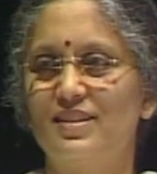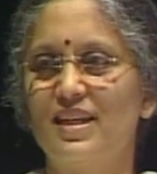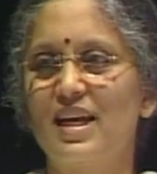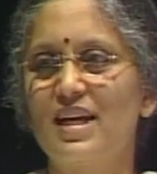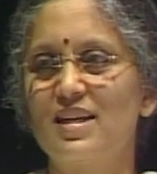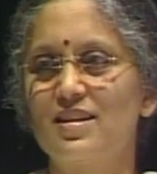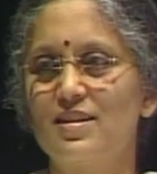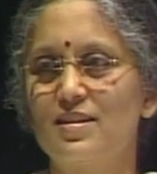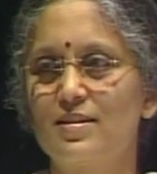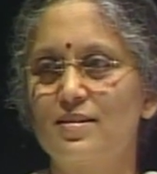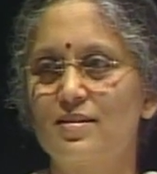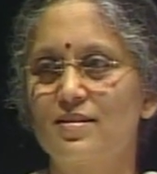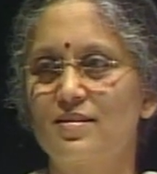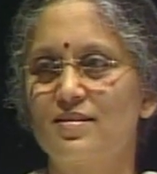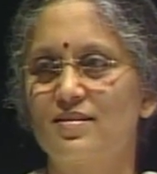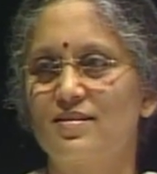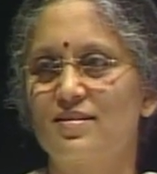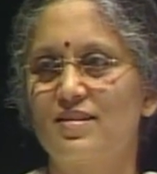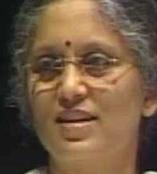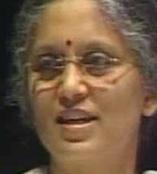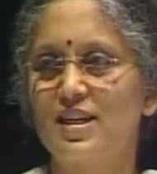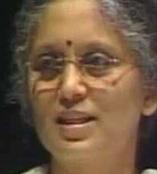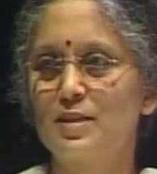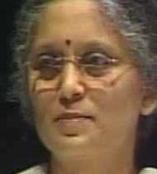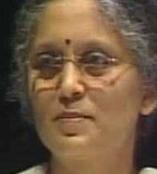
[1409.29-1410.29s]
Nice
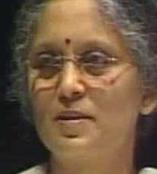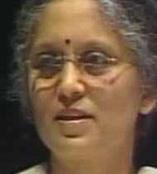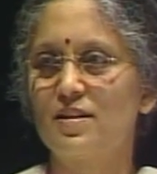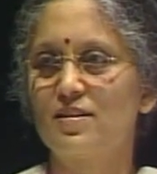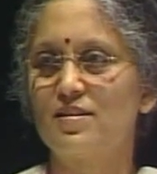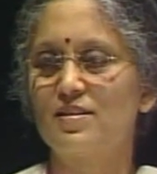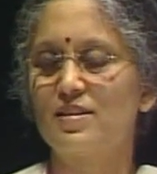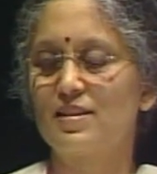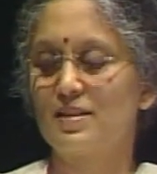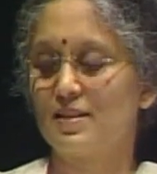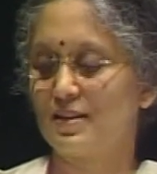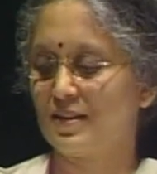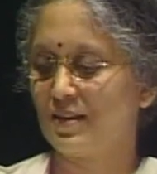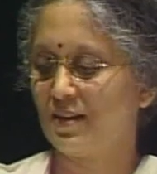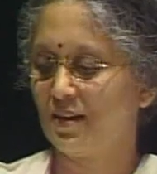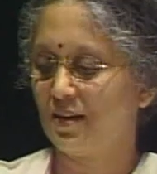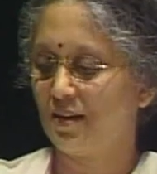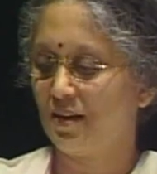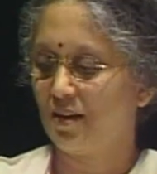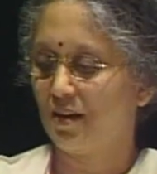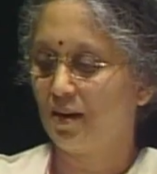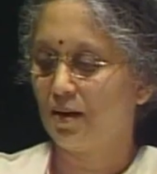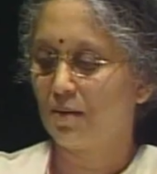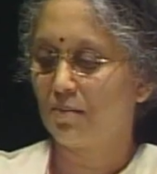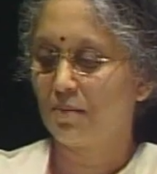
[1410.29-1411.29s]
experience.
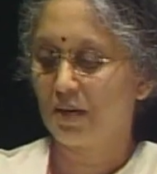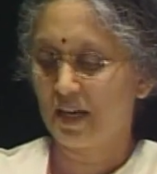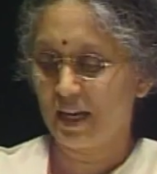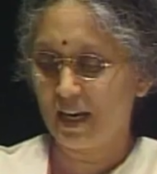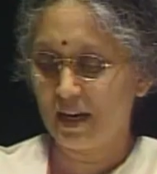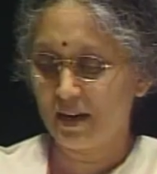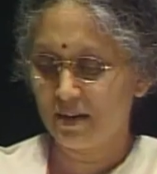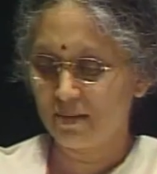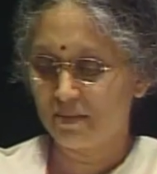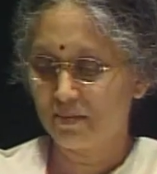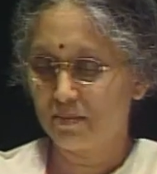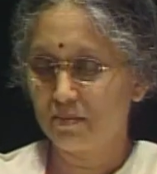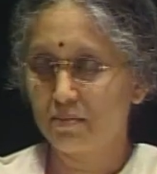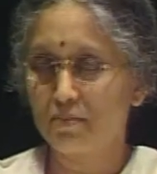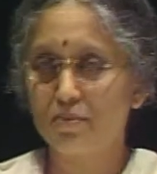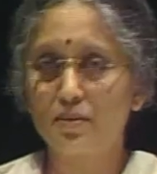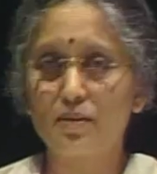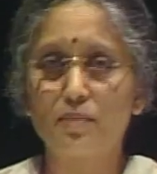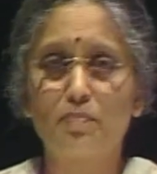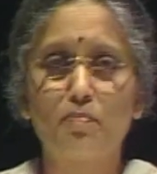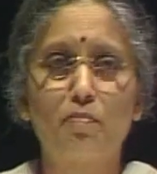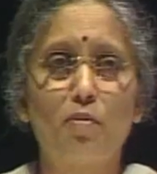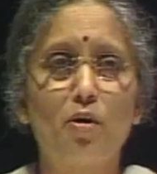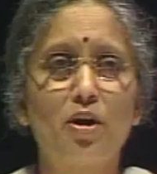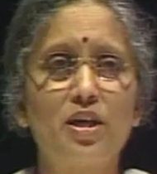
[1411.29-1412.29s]
But,
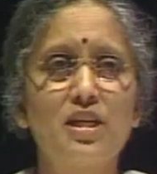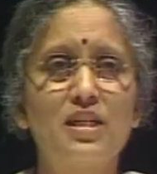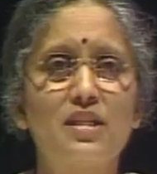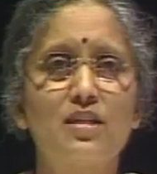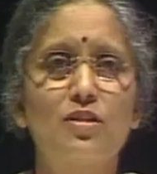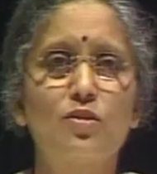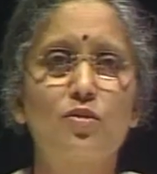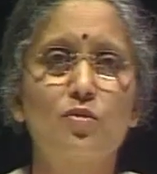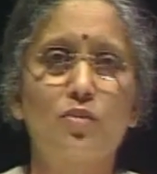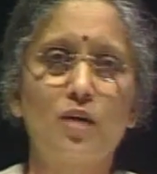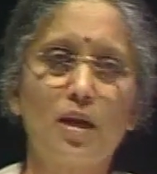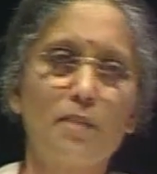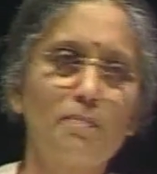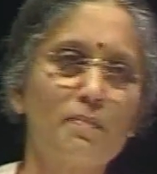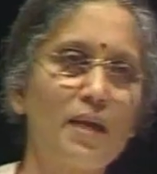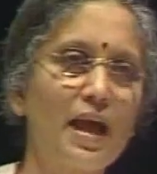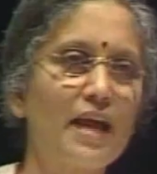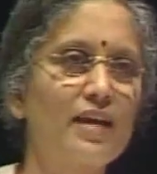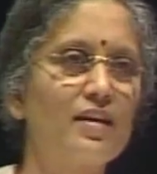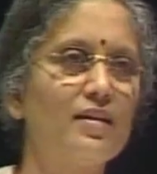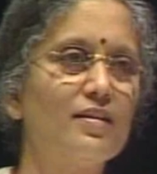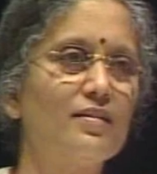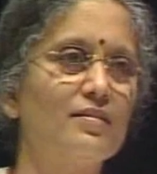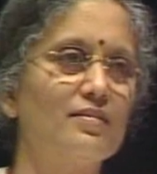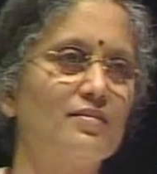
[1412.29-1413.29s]
but the point is you come
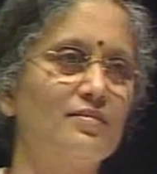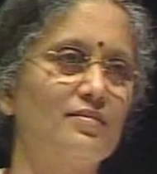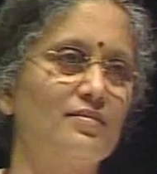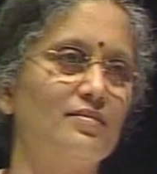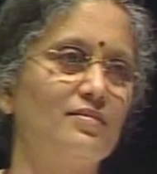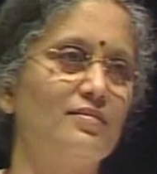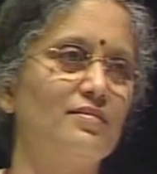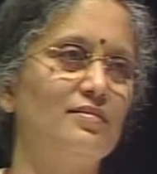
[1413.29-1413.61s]
back here.